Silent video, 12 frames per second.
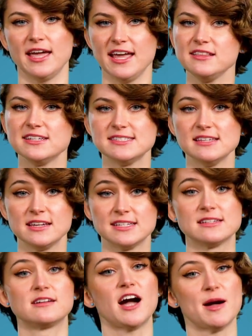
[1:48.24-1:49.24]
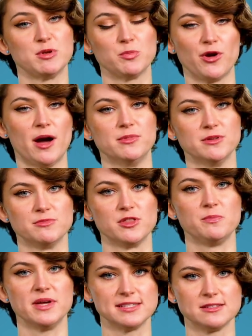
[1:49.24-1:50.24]
Aliasing is a common problem
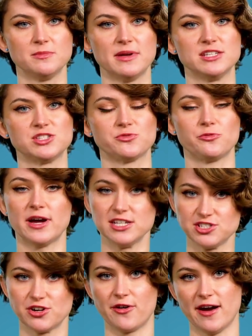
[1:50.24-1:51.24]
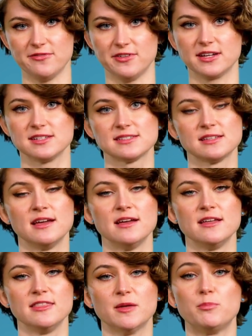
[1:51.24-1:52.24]
with pixel-based raster graphics
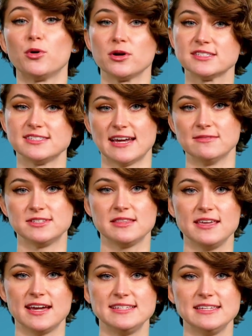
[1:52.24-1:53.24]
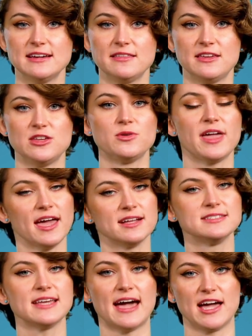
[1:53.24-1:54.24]
that boils down to the idea that you
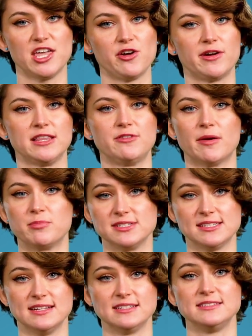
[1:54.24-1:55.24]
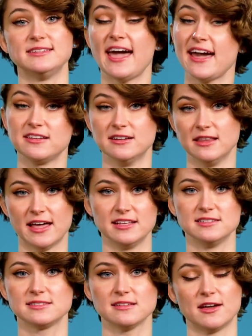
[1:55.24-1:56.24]
can't accurately represent diagonal
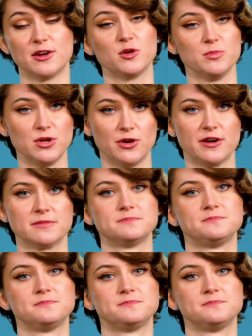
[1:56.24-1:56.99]
lines on a computer.